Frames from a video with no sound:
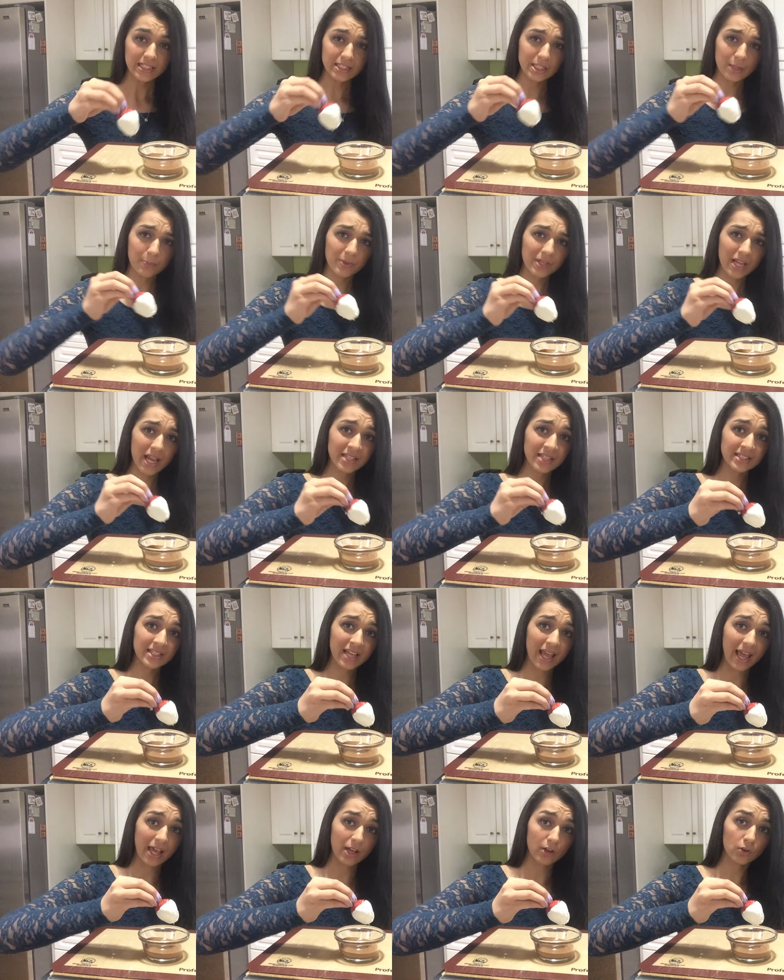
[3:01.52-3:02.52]
dip it at an
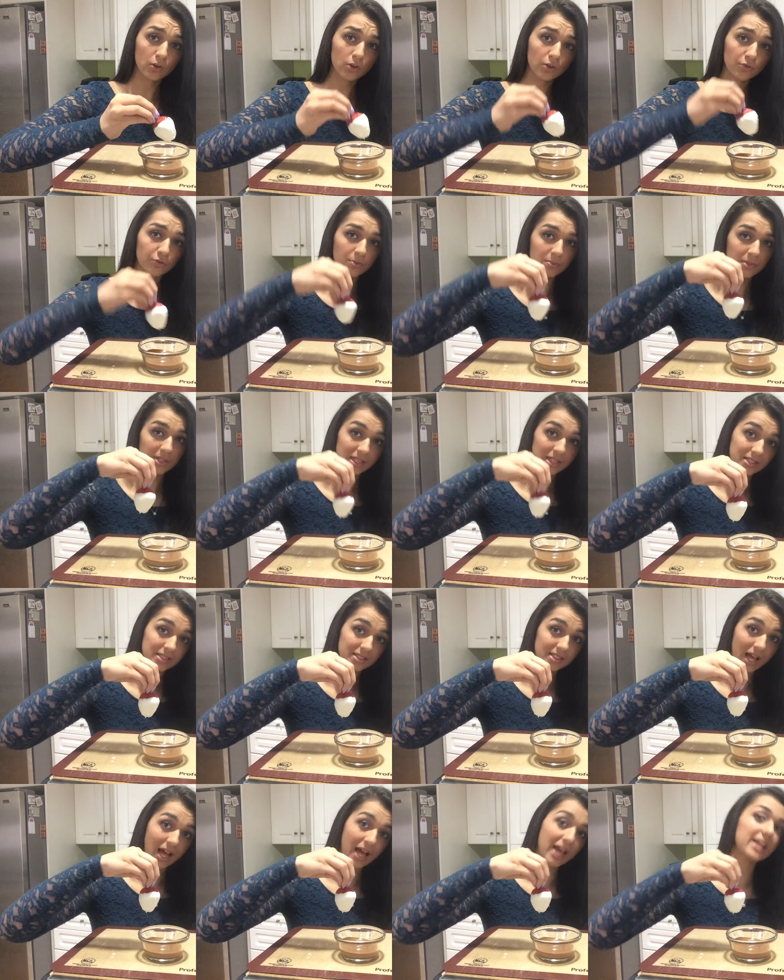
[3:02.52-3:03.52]
angle from
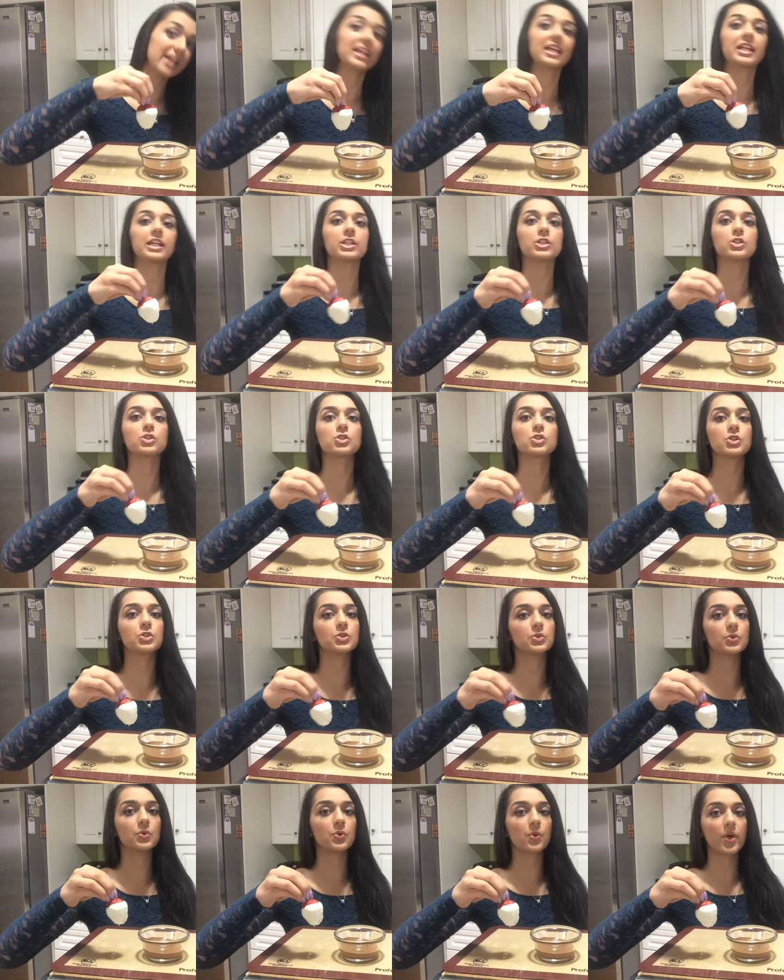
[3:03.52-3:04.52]
each side
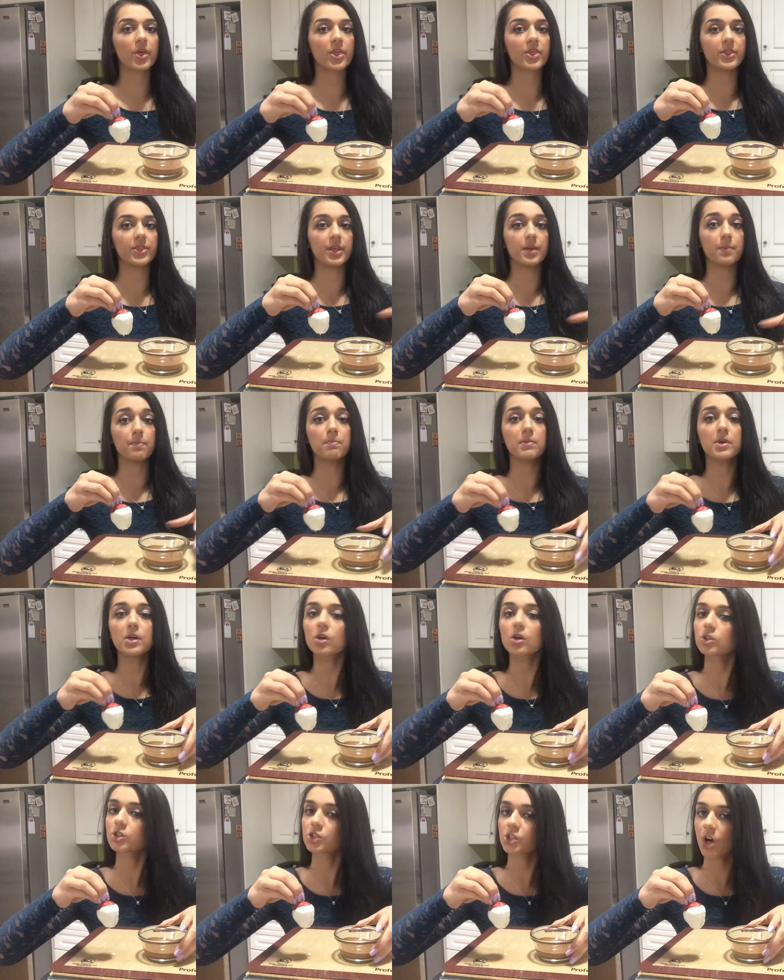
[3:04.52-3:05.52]
into the
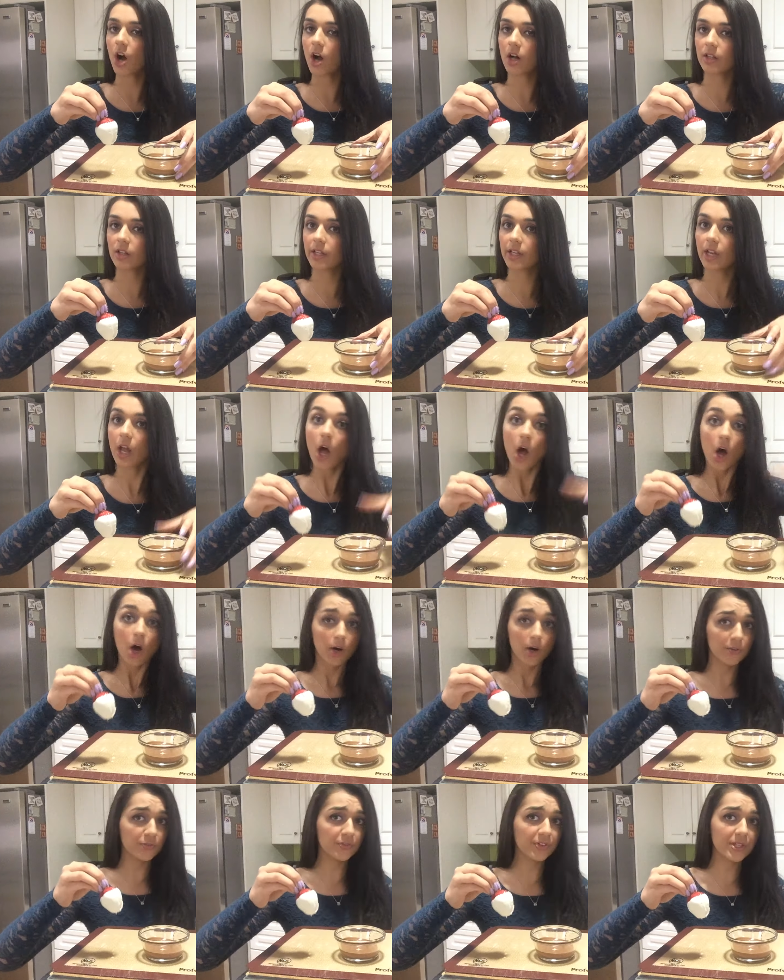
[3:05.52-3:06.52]
milk chocolate.
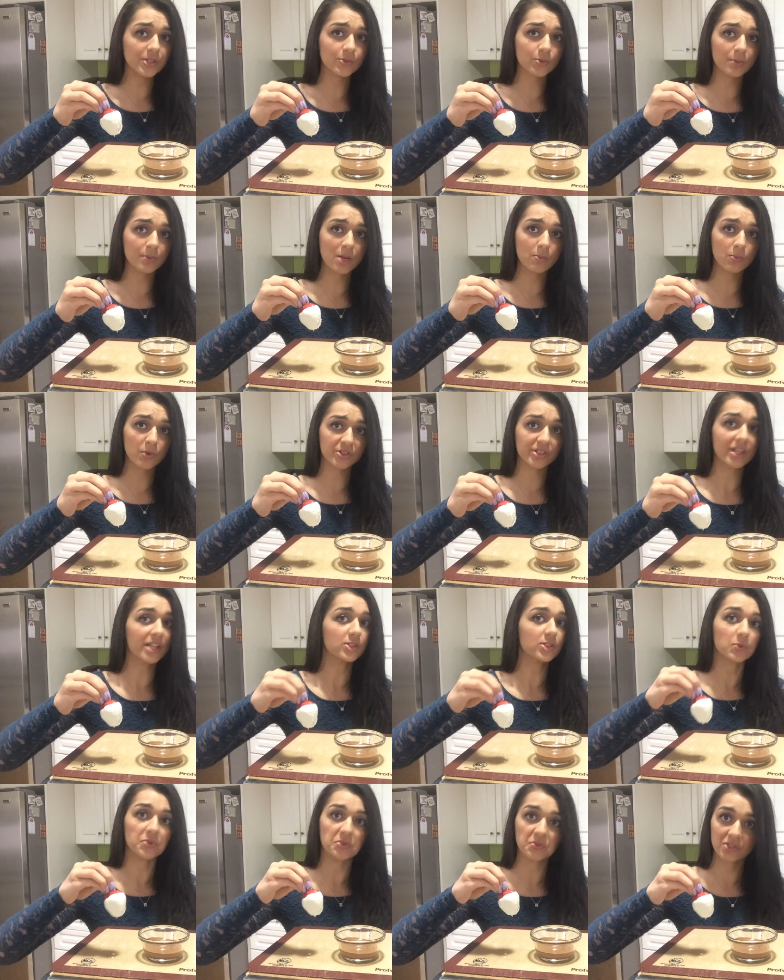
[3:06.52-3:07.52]
Hopefully this will make more
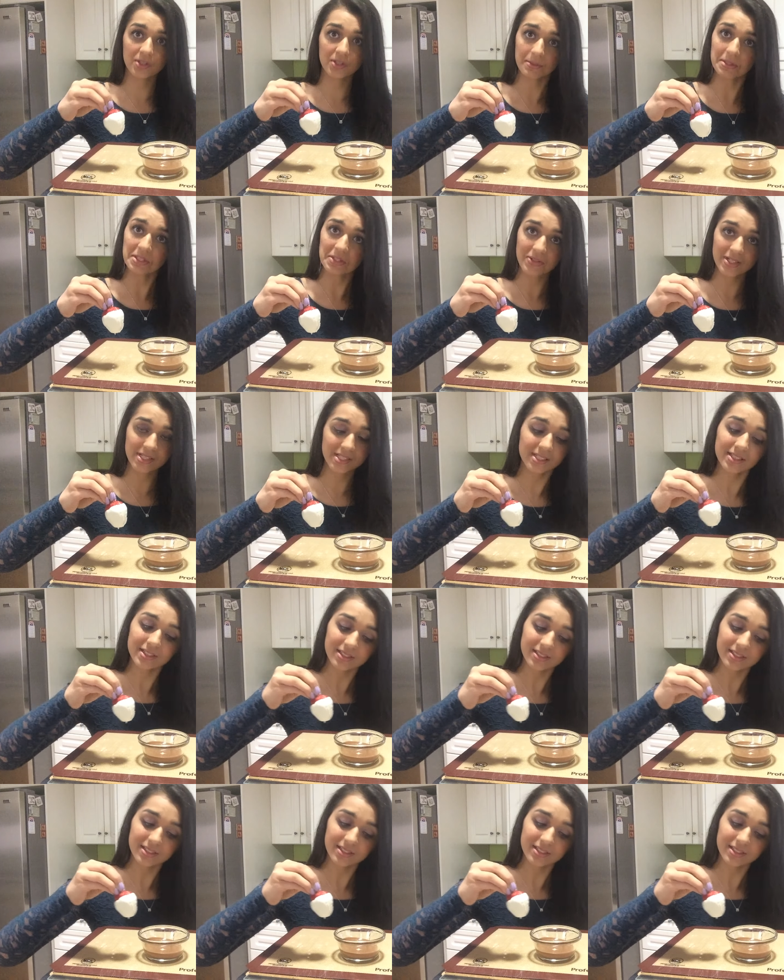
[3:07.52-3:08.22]
sense when you see me do it.